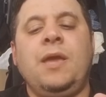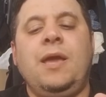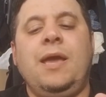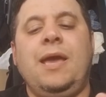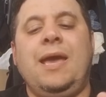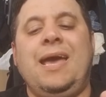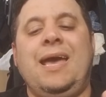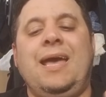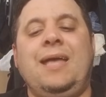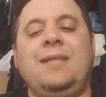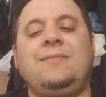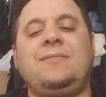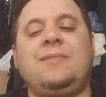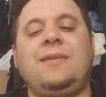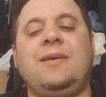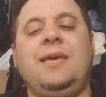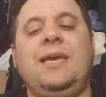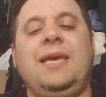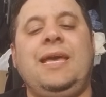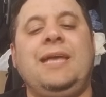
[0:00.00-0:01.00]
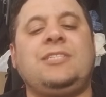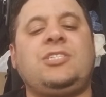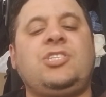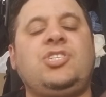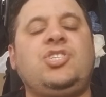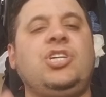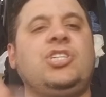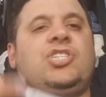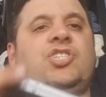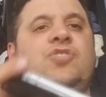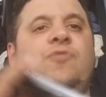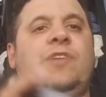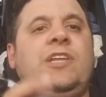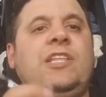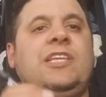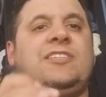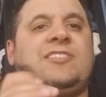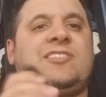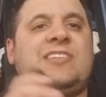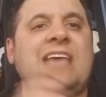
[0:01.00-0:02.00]
And it's just
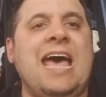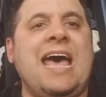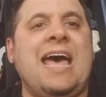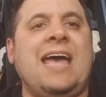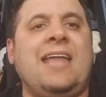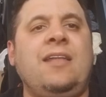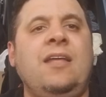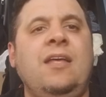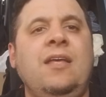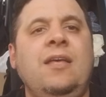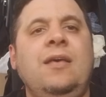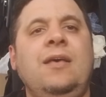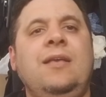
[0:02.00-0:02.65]
really sad